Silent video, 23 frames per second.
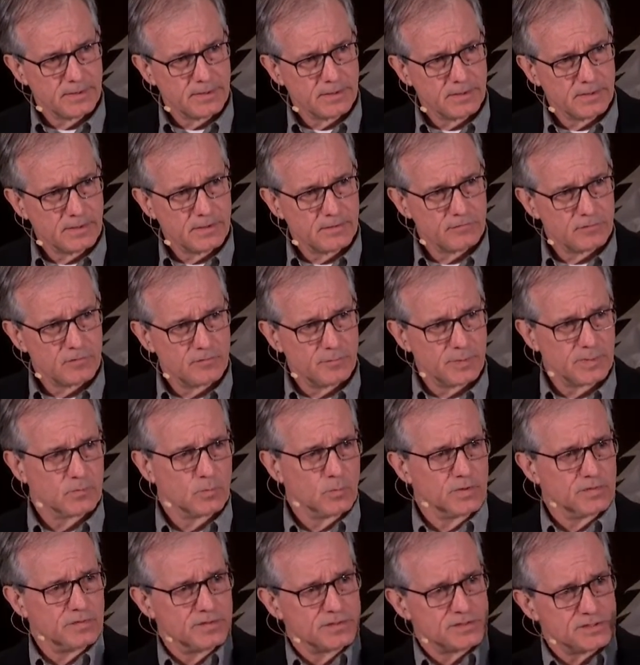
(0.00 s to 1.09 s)
If you've been
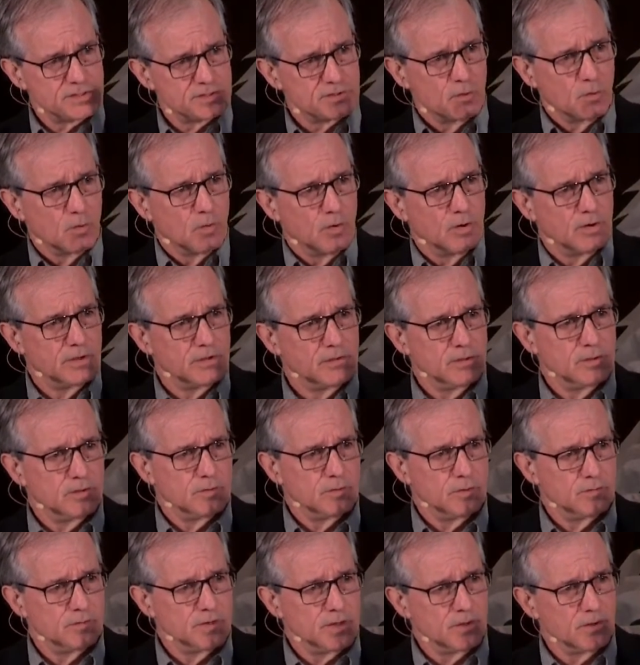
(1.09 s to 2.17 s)
with this story,
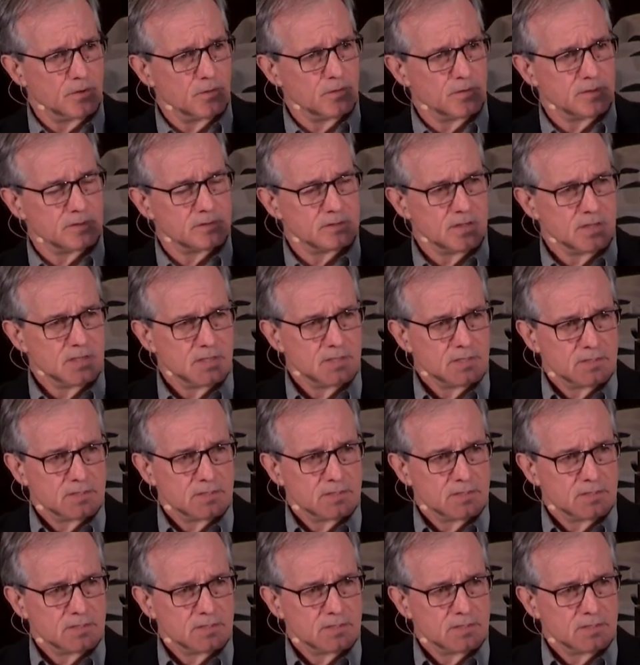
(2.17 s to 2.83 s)
you know that